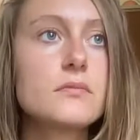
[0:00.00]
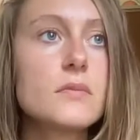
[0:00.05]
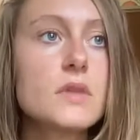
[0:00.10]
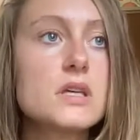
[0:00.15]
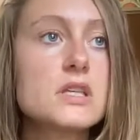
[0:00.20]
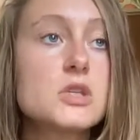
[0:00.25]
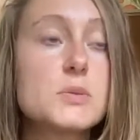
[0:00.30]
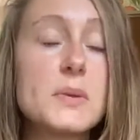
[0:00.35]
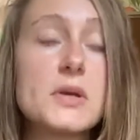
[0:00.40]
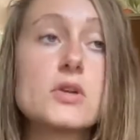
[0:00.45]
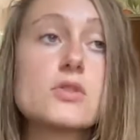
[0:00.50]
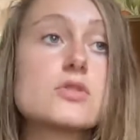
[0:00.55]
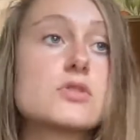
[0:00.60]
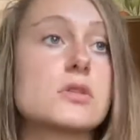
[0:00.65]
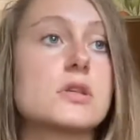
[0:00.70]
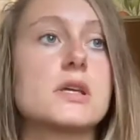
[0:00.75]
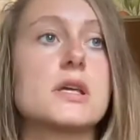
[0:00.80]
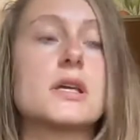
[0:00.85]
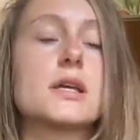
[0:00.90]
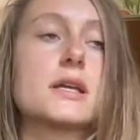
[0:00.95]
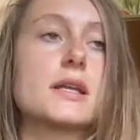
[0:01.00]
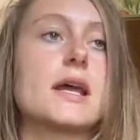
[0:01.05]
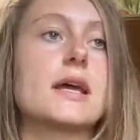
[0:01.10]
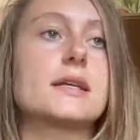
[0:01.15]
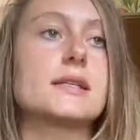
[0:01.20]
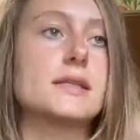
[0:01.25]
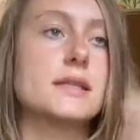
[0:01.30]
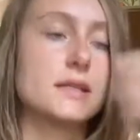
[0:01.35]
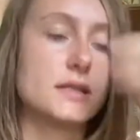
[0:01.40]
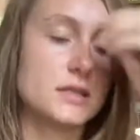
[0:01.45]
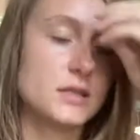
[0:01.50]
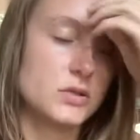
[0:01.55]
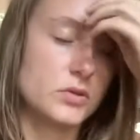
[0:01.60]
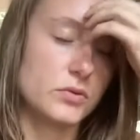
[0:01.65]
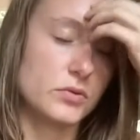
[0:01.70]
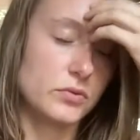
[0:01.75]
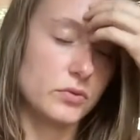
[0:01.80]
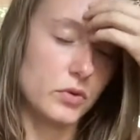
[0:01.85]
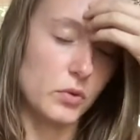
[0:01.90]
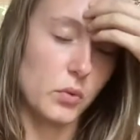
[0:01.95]
spiritually connected
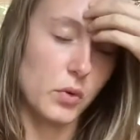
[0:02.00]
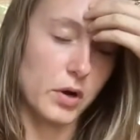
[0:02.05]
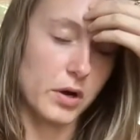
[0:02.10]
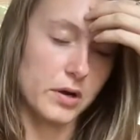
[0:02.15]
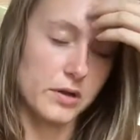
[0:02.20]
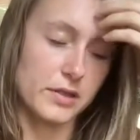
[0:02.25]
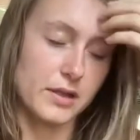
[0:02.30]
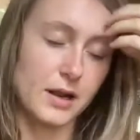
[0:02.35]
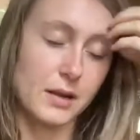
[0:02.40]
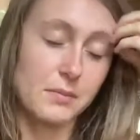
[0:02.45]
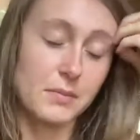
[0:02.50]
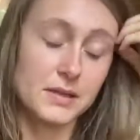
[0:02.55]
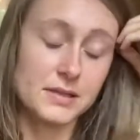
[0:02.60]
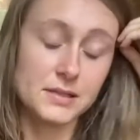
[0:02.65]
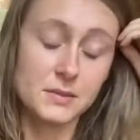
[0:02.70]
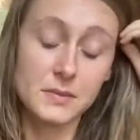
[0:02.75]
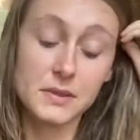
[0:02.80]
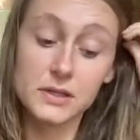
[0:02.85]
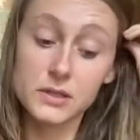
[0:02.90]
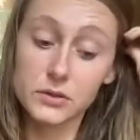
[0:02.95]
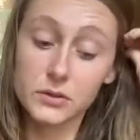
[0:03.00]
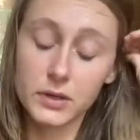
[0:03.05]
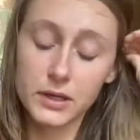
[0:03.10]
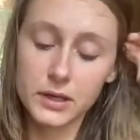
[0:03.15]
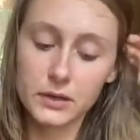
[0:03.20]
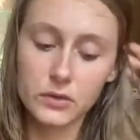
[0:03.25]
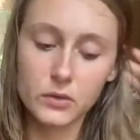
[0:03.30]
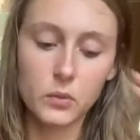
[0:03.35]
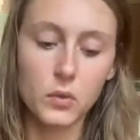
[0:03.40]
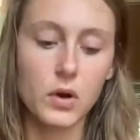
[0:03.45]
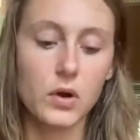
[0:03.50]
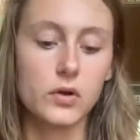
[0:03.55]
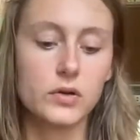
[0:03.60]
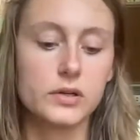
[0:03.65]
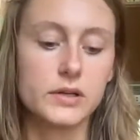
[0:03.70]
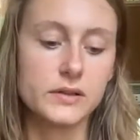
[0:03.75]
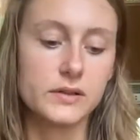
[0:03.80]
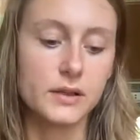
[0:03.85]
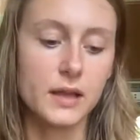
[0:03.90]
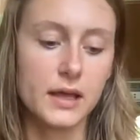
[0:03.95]
to the work that I'm meant to be doing in the world,
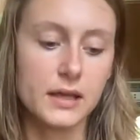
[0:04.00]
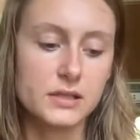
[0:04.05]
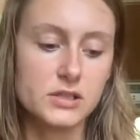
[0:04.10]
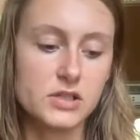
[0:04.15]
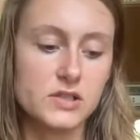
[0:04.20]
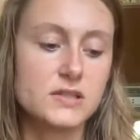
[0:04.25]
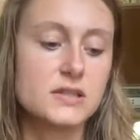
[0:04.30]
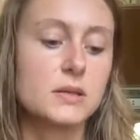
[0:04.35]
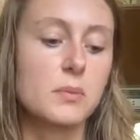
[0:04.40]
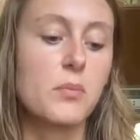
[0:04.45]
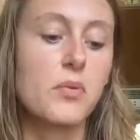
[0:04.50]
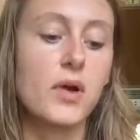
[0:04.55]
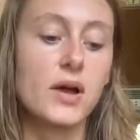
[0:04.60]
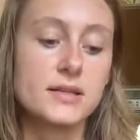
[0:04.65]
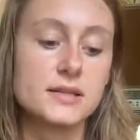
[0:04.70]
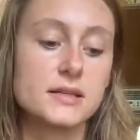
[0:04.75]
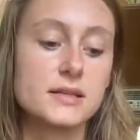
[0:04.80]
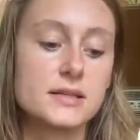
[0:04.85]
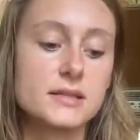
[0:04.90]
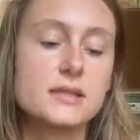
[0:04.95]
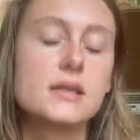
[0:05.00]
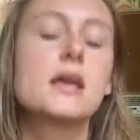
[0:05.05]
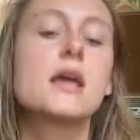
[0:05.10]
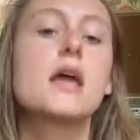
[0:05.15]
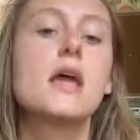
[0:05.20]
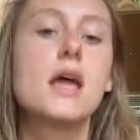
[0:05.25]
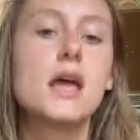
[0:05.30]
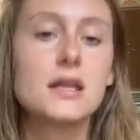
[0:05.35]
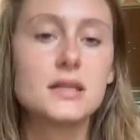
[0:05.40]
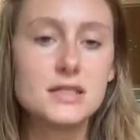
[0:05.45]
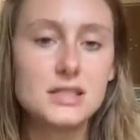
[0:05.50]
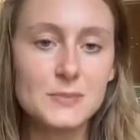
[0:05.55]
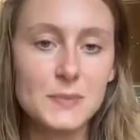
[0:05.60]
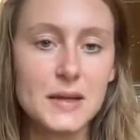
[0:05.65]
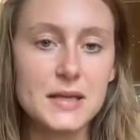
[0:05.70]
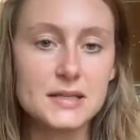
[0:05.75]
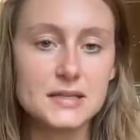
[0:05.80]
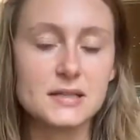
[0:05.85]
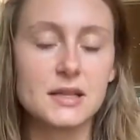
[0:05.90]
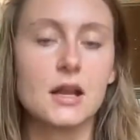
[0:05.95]
and like just the presence and
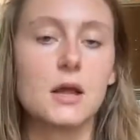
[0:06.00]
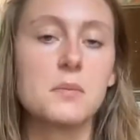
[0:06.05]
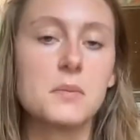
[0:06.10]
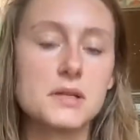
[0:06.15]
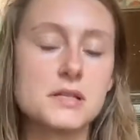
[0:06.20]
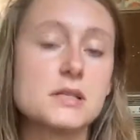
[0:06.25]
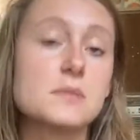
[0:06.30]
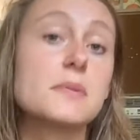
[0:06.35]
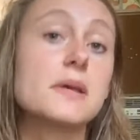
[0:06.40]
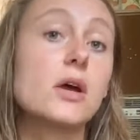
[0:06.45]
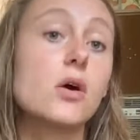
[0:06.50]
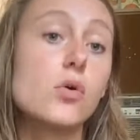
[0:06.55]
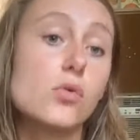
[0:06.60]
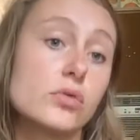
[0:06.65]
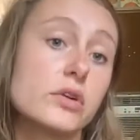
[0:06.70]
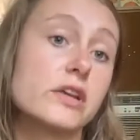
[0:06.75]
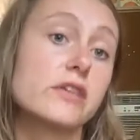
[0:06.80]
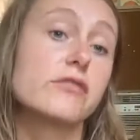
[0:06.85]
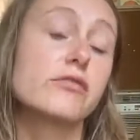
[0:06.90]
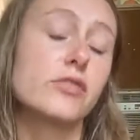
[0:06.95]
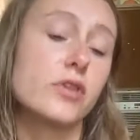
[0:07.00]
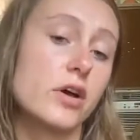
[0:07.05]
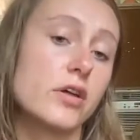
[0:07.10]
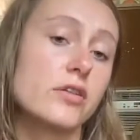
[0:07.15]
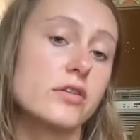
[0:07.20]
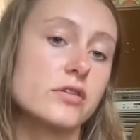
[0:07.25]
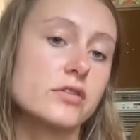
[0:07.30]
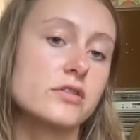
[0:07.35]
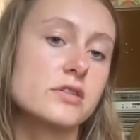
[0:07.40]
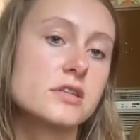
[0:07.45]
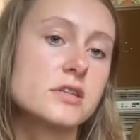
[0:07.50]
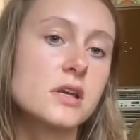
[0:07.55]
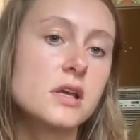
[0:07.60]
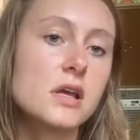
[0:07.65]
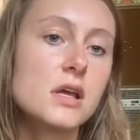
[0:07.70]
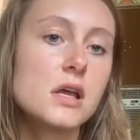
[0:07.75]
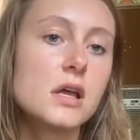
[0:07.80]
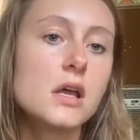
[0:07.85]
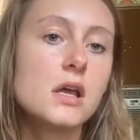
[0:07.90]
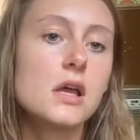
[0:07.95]
space that I'm meant to be holding for others
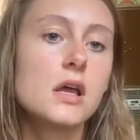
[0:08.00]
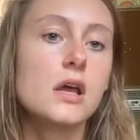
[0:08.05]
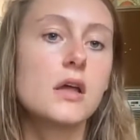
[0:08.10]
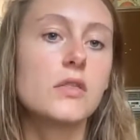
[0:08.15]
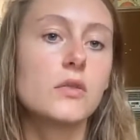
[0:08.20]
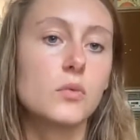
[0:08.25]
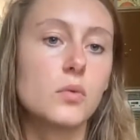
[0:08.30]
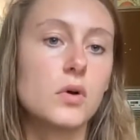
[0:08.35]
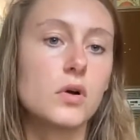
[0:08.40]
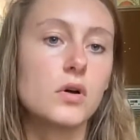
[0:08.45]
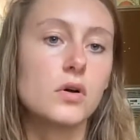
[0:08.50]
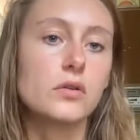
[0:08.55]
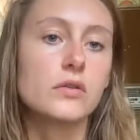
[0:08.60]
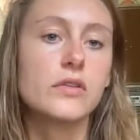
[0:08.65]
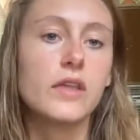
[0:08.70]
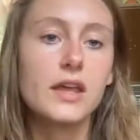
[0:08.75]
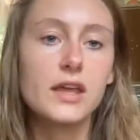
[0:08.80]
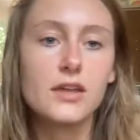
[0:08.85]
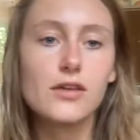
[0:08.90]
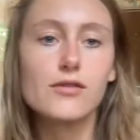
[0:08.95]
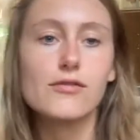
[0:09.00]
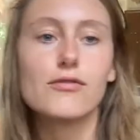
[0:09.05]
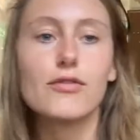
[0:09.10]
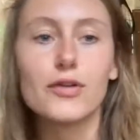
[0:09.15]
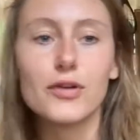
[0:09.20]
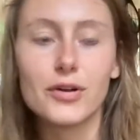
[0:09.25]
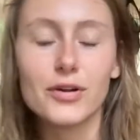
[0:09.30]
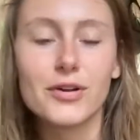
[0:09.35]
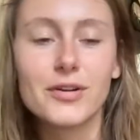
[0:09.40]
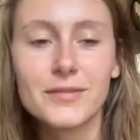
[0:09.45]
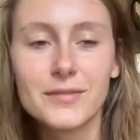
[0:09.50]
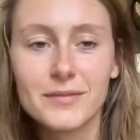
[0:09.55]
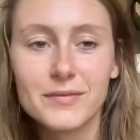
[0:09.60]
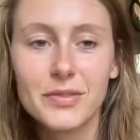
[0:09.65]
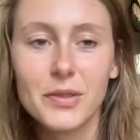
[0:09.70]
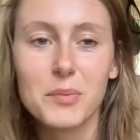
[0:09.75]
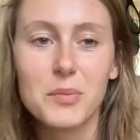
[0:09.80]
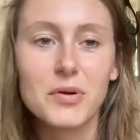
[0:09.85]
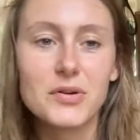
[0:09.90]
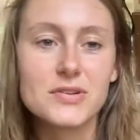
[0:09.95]
in the world. Thank you for
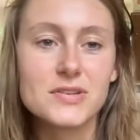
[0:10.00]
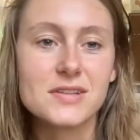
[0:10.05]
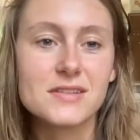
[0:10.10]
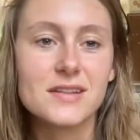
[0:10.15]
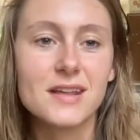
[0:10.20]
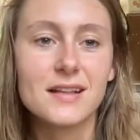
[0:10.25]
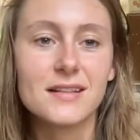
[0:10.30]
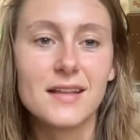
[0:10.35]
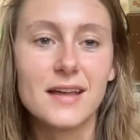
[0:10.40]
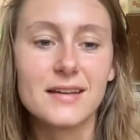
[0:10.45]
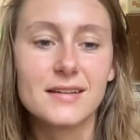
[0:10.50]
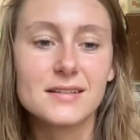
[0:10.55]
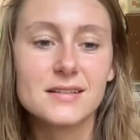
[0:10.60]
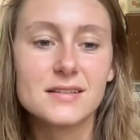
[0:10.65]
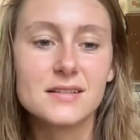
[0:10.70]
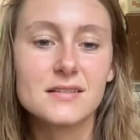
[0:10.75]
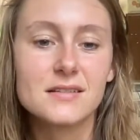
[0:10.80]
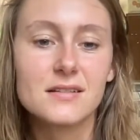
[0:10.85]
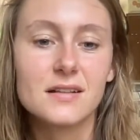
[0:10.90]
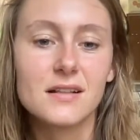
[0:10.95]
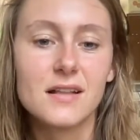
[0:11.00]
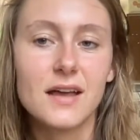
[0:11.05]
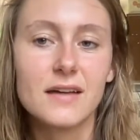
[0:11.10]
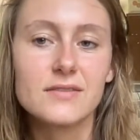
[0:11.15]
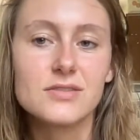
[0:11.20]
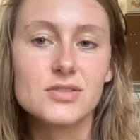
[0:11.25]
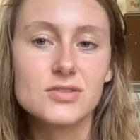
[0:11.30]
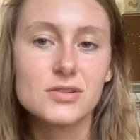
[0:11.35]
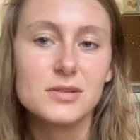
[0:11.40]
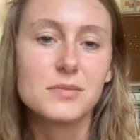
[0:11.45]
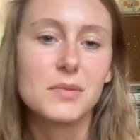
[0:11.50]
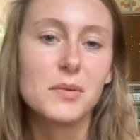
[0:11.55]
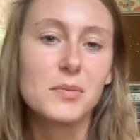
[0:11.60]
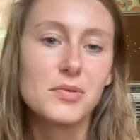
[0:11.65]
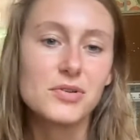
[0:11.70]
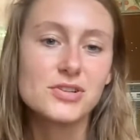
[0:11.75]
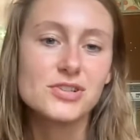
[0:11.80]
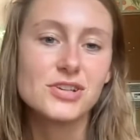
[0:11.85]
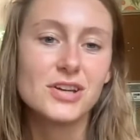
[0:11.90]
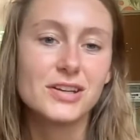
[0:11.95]
the person that liked the live stream. I
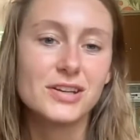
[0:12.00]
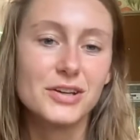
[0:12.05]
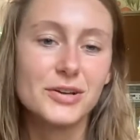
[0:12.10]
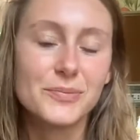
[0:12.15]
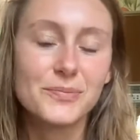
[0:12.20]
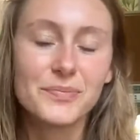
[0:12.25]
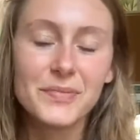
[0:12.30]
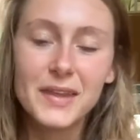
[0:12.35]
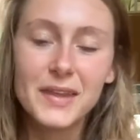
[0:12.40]
appreciate you.